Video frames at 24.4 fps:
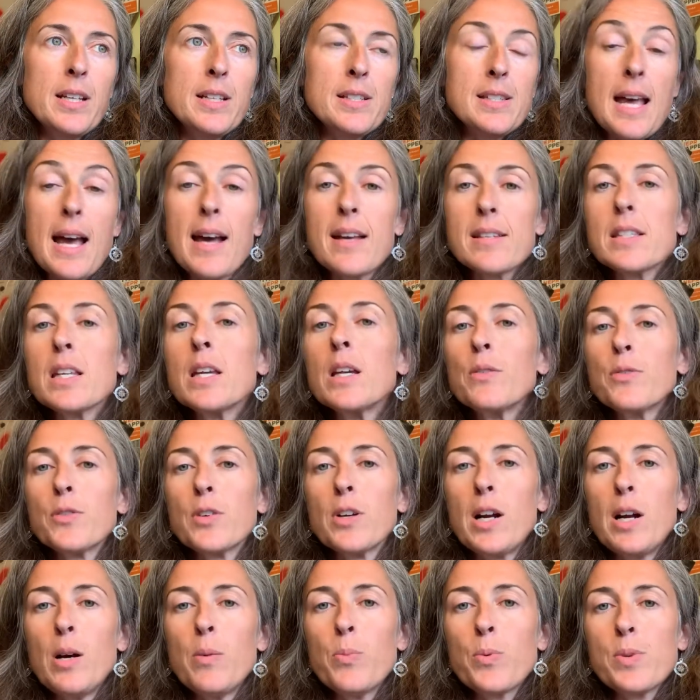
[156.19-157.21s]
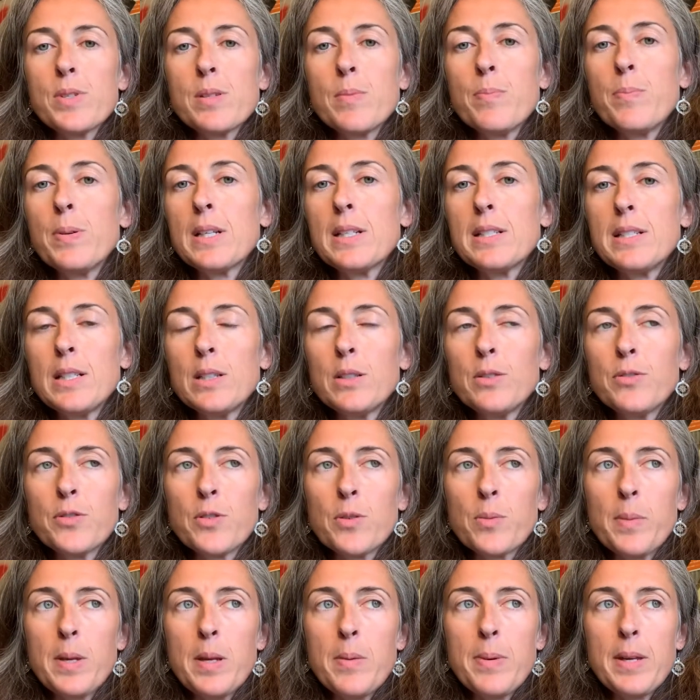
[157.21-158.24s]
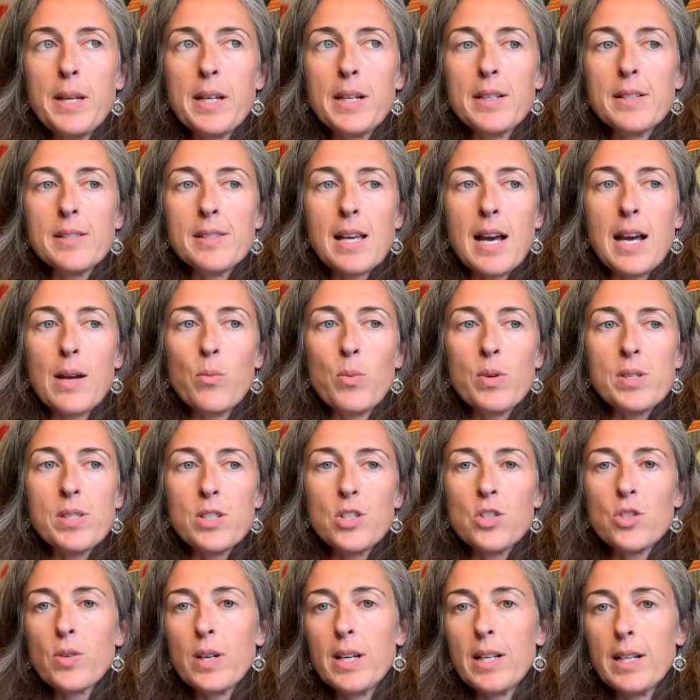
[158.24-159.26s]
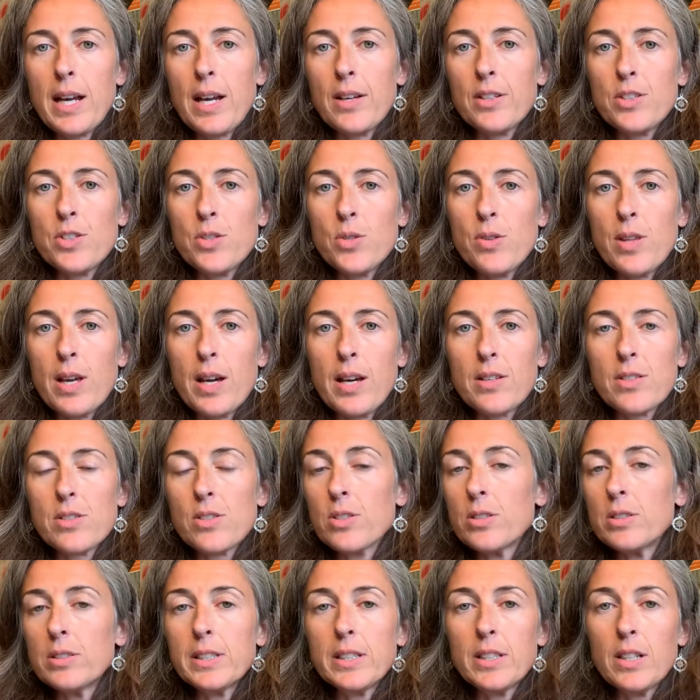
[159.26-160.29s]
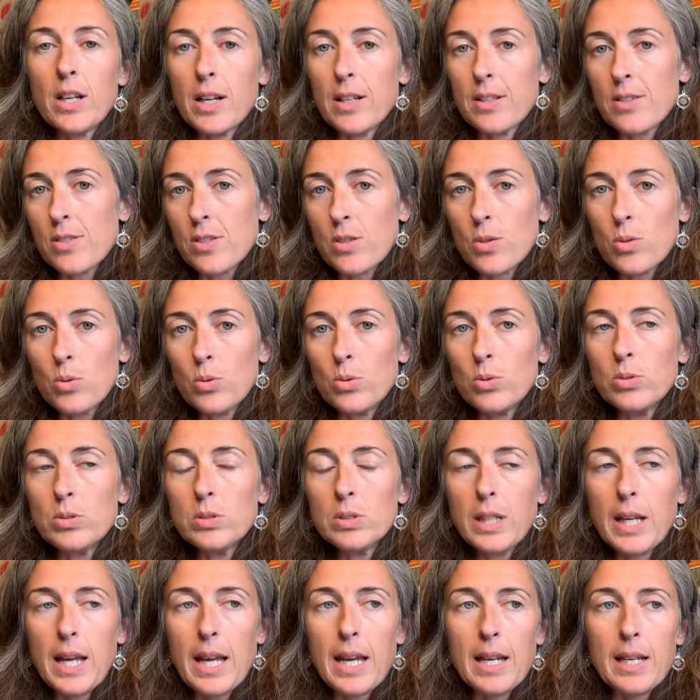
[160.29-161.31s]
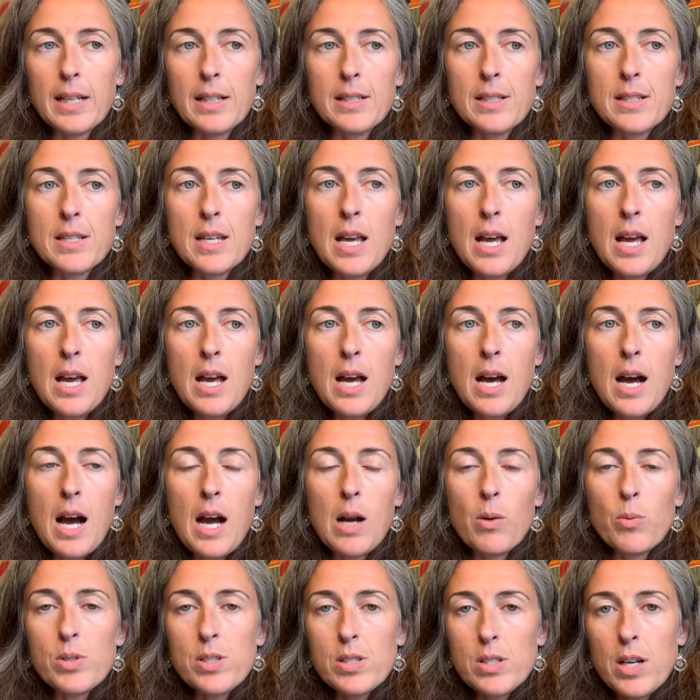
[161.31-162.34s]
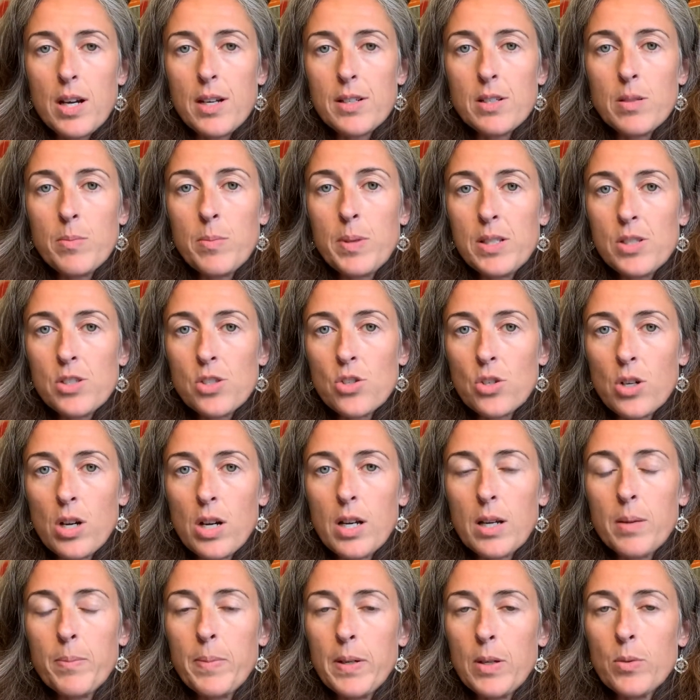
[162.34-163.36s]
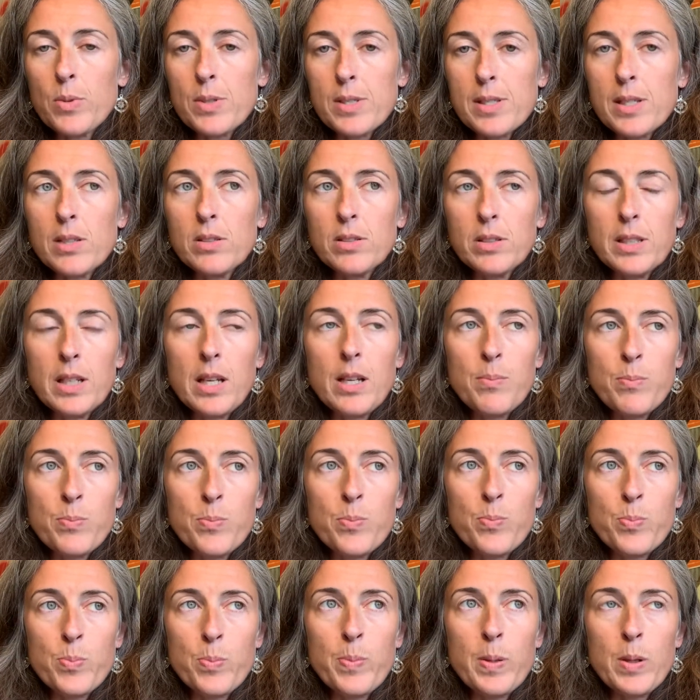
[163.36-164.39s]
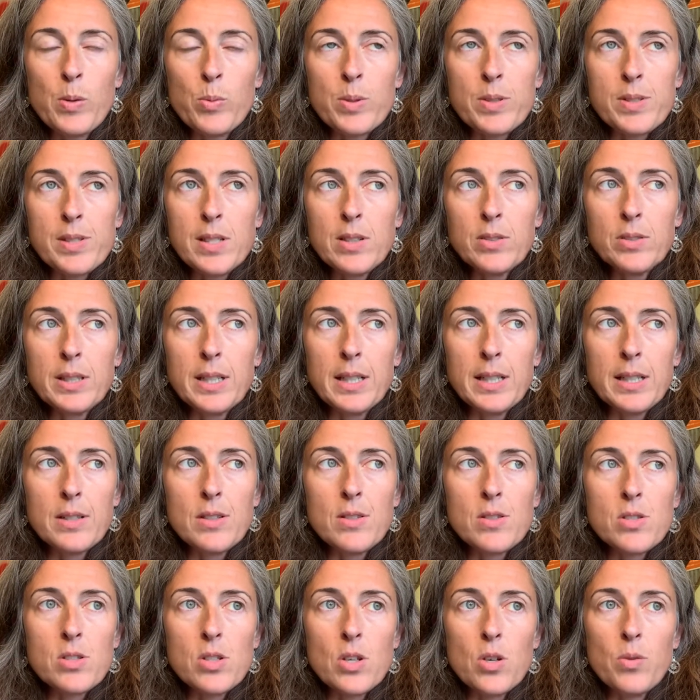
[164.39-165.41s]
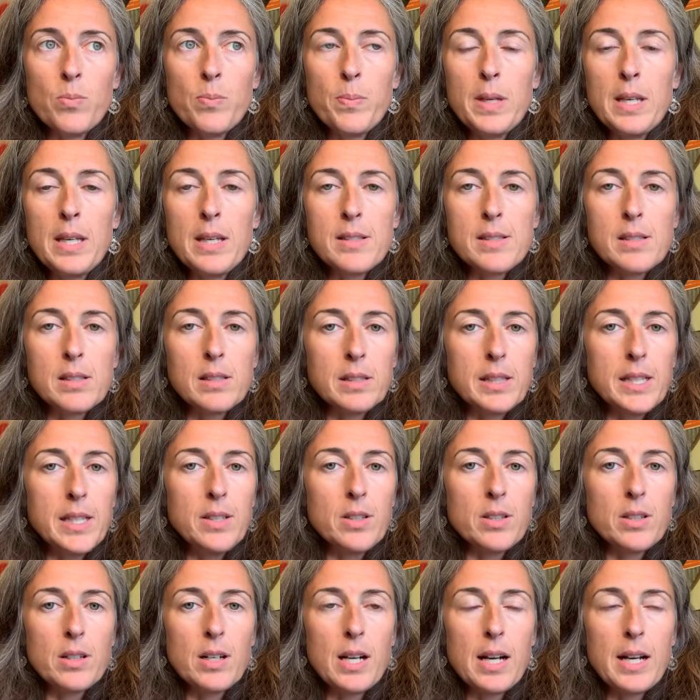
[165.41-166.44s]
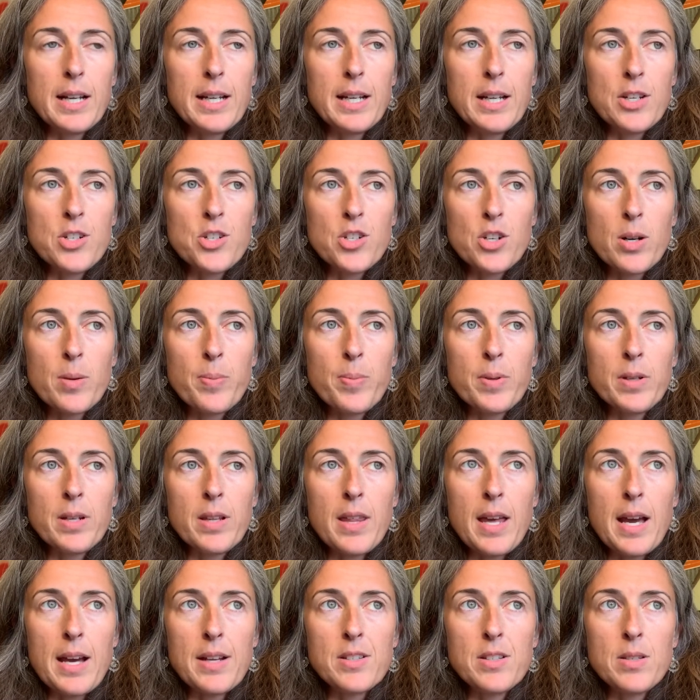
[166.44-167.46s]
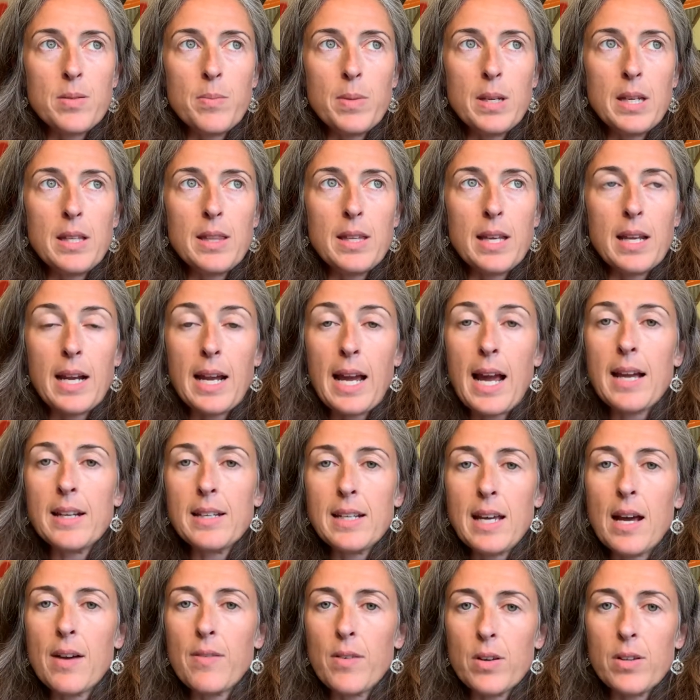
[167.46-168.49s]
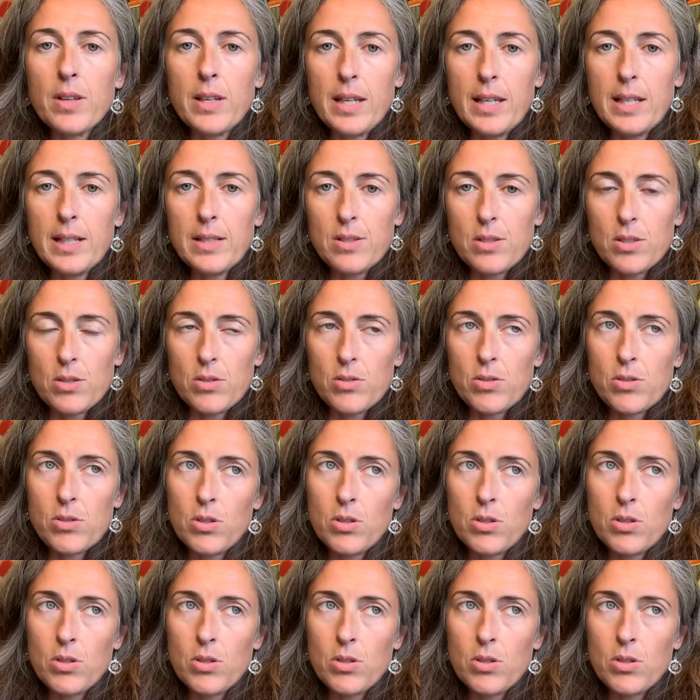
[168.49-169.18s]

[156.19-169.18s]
Is asking for help was a big deal for me because I wasn't trained how to do that, certainly not in school, and I was taught to be strong and be resilient. So me as a leader, I interpreted that to mean that I had to have all the answers.